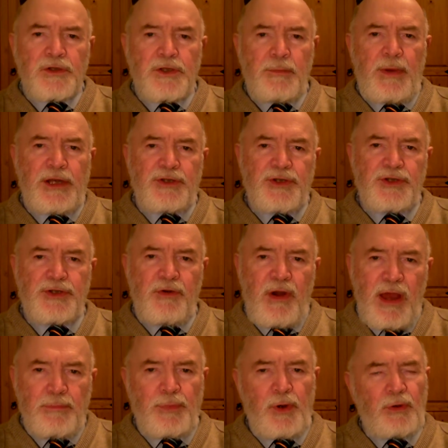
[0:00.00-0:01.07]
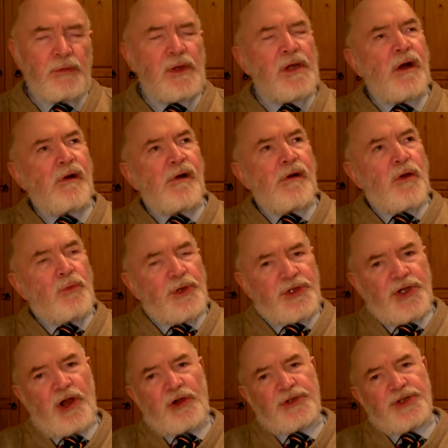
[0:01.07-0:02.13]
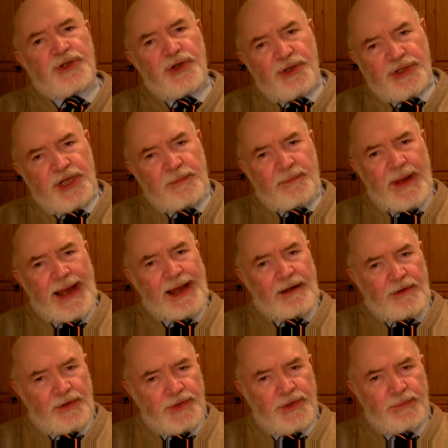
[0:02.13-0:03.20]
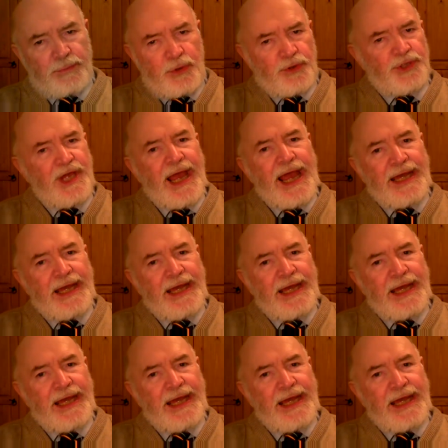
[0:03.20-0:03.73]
to Manchester Airport, which costs £30 plus